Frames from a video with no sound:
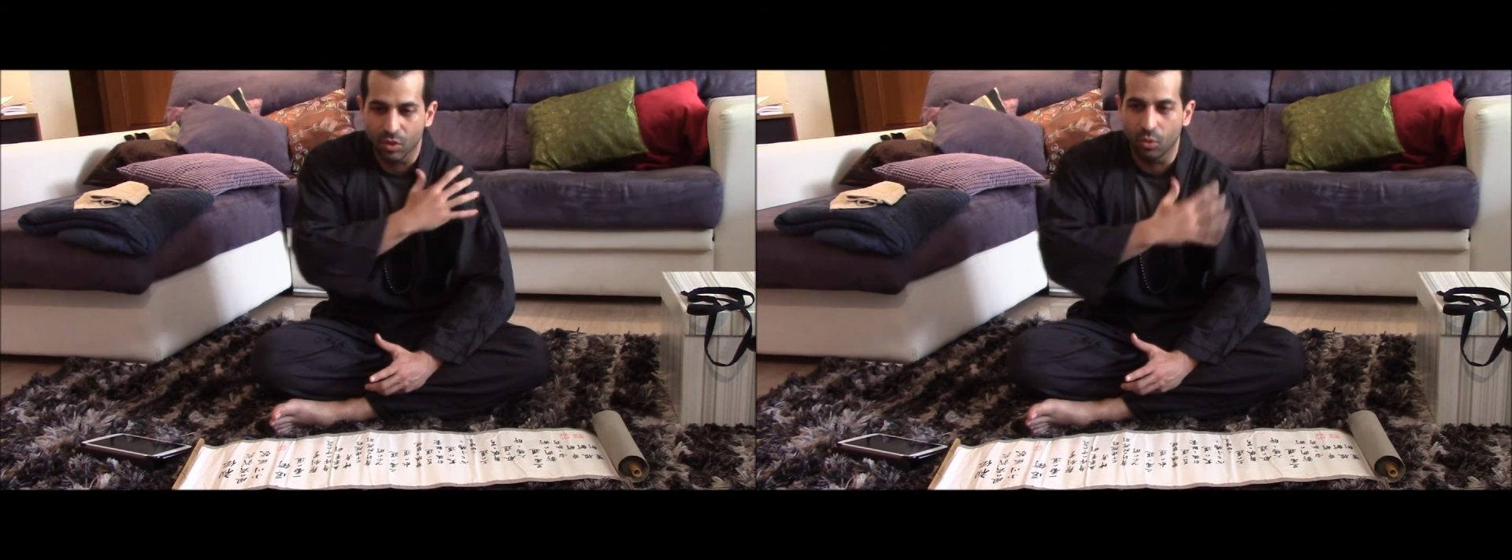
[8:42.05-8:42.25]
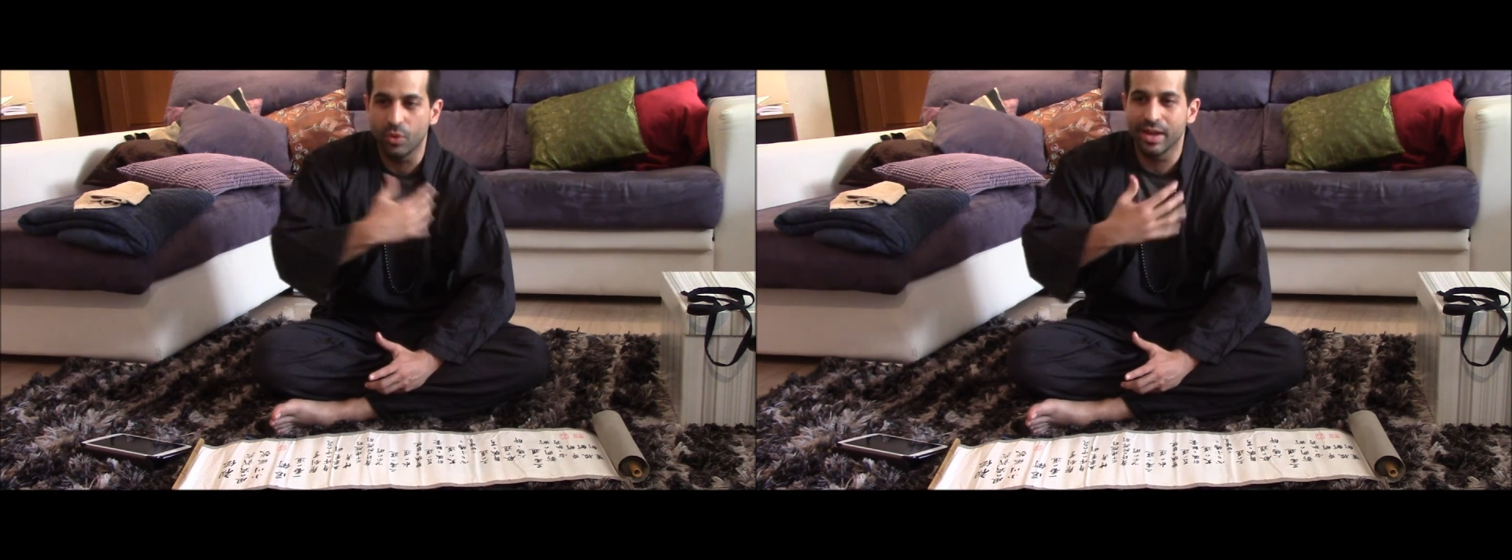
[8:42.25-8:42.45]

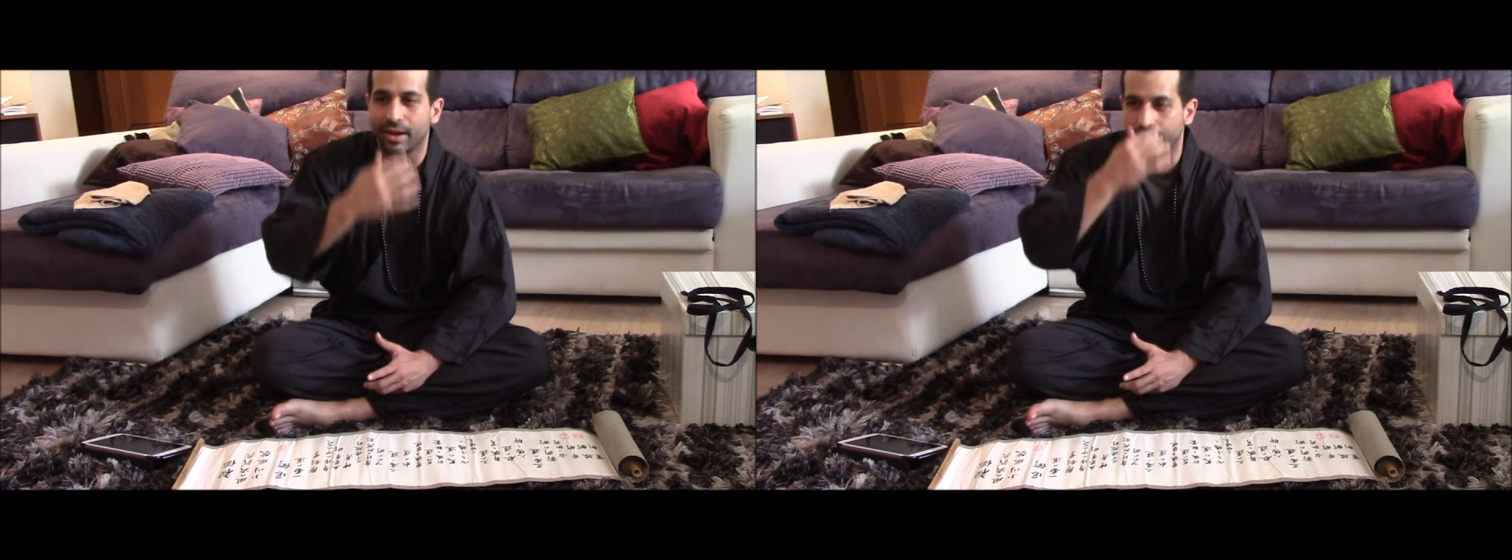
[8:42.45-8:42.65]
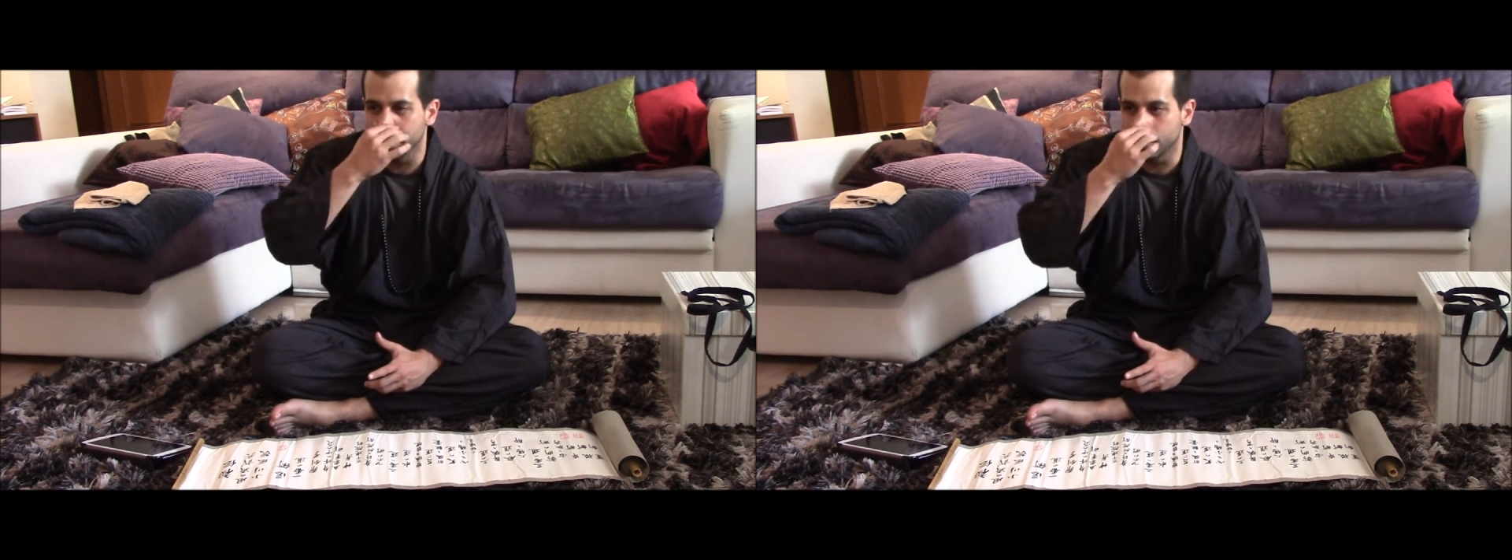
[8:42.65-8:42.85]
we
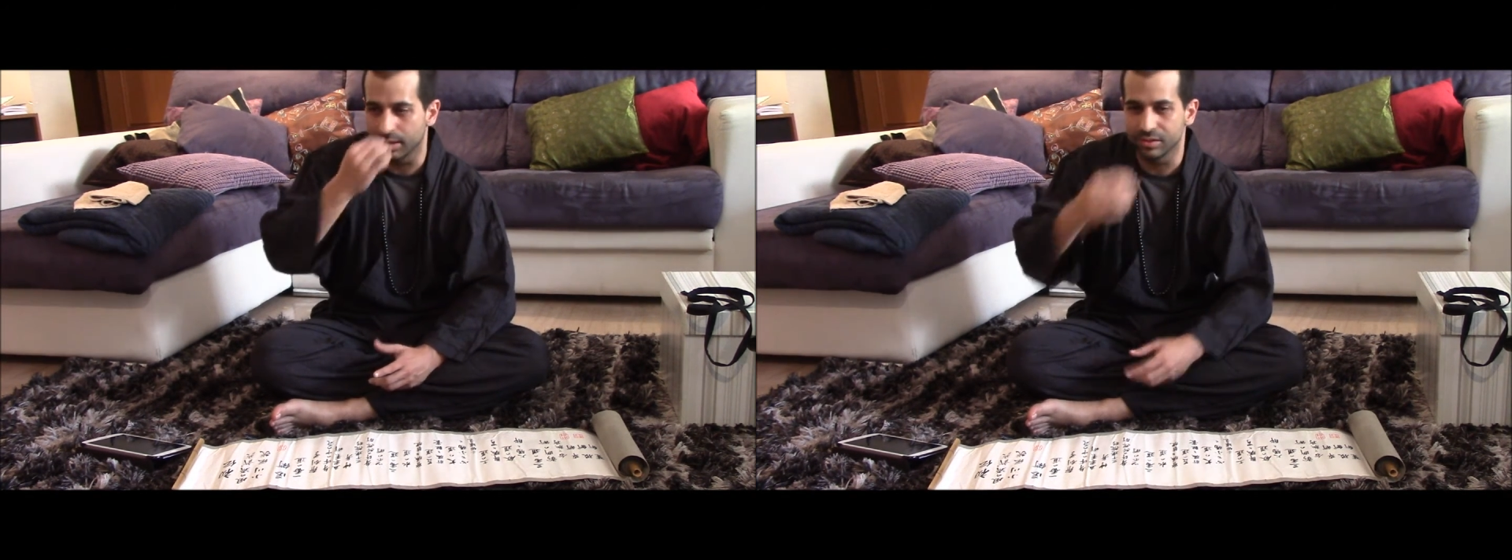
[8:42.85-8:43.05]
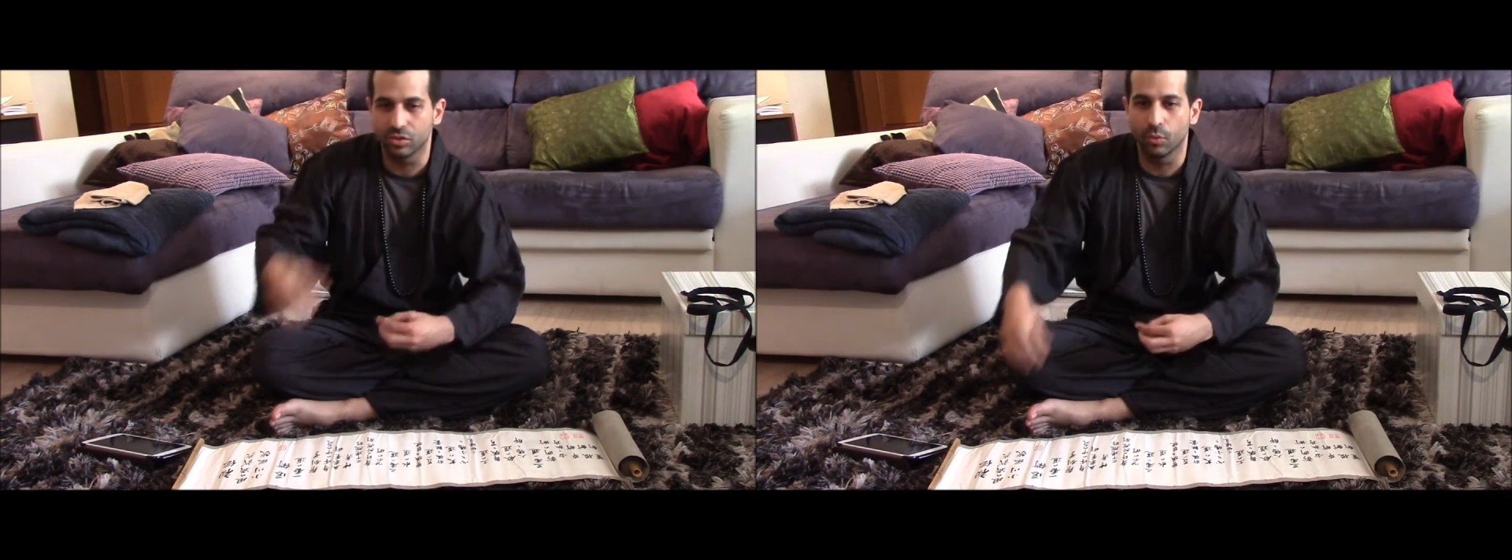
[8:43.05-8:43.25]
are
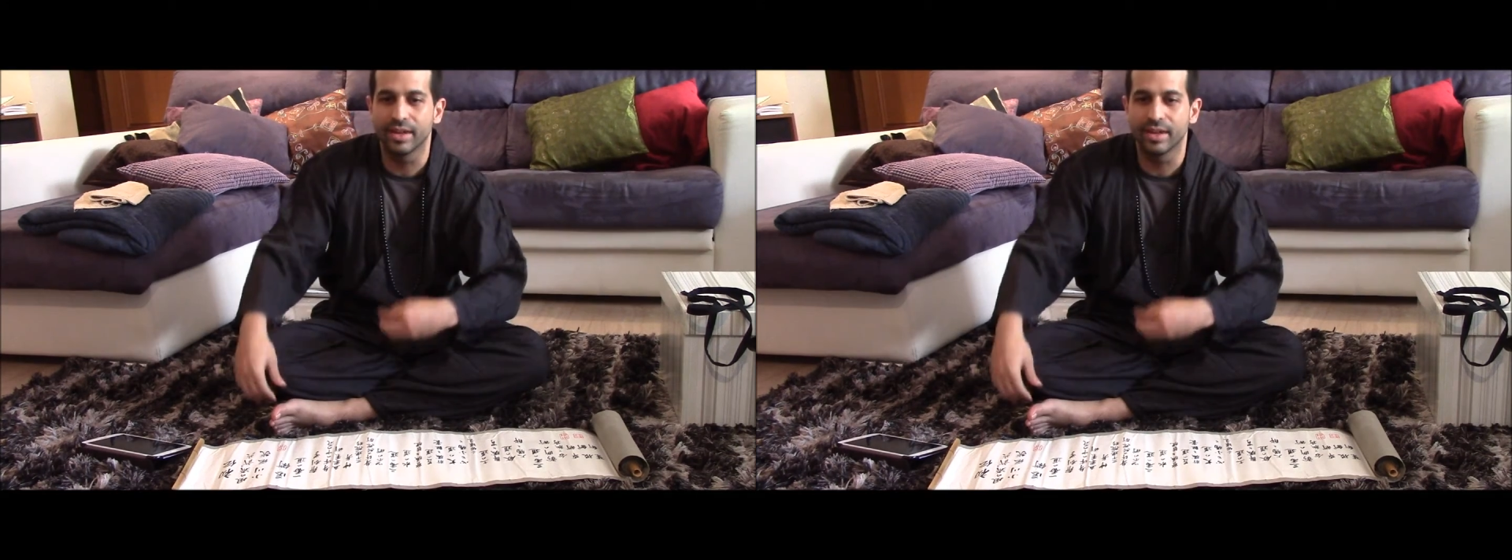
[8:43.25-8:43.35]
in some way